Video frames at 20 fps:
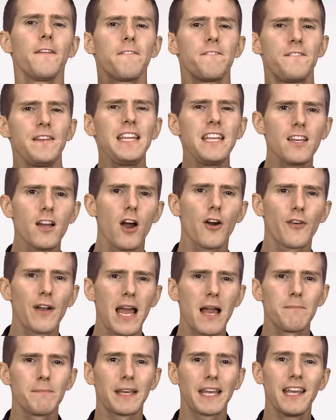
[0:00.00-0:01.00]
the
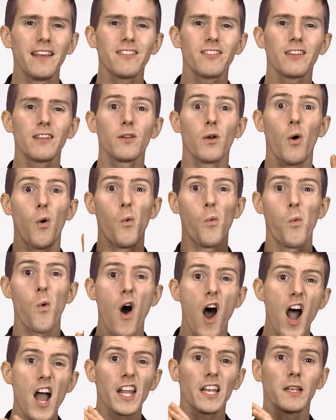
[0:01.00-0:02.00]
VRM isn't
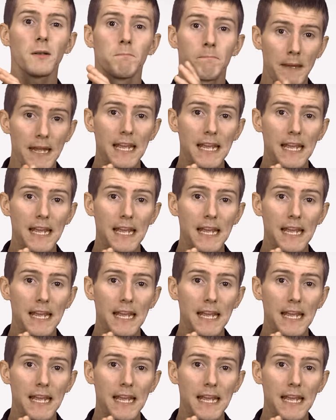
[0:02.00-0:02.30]
one